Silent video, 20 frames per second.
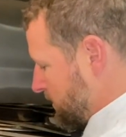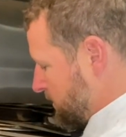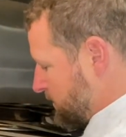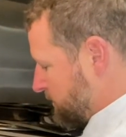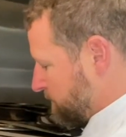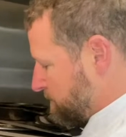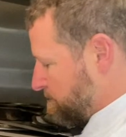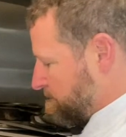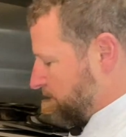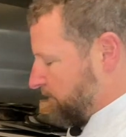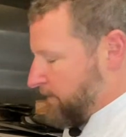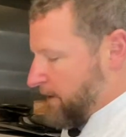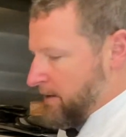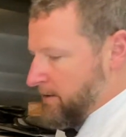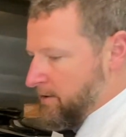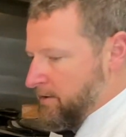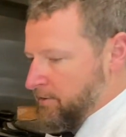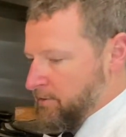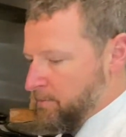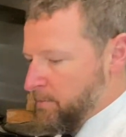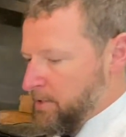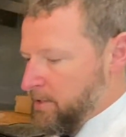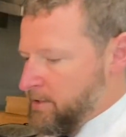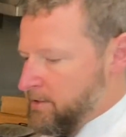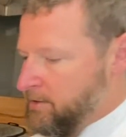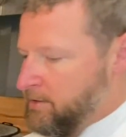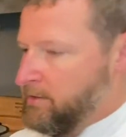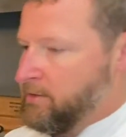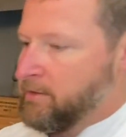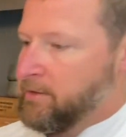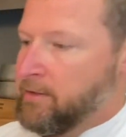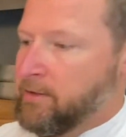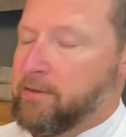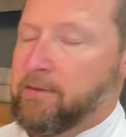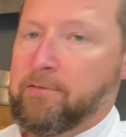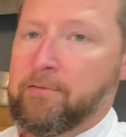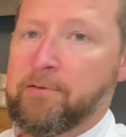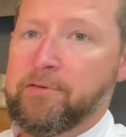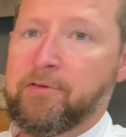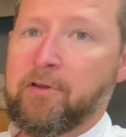So we'll give that another minute,
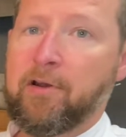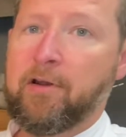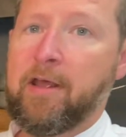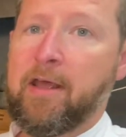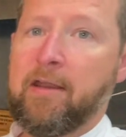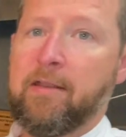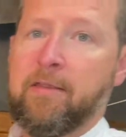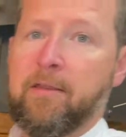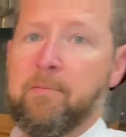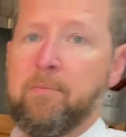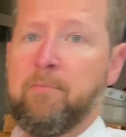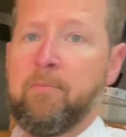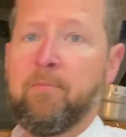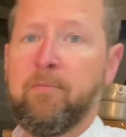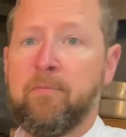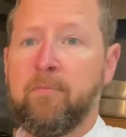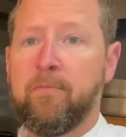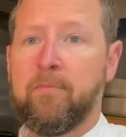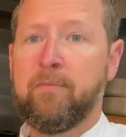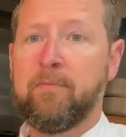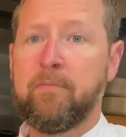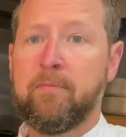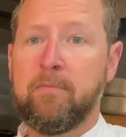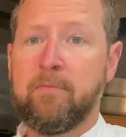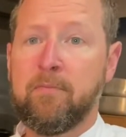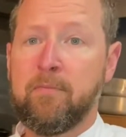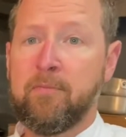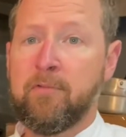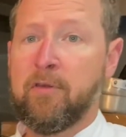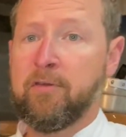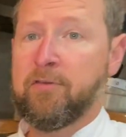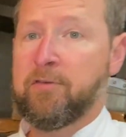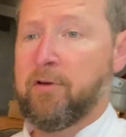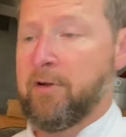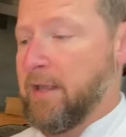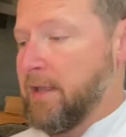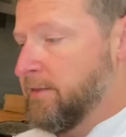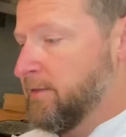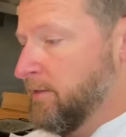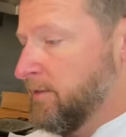then we'll start adding the
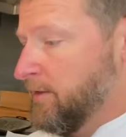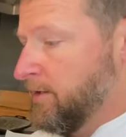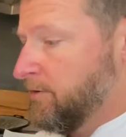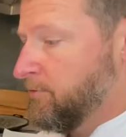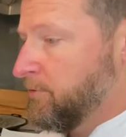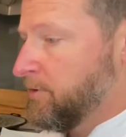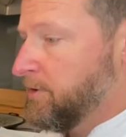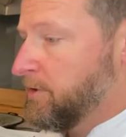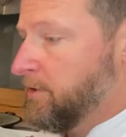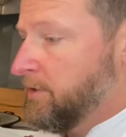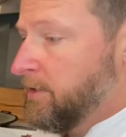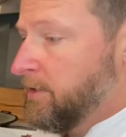liquid.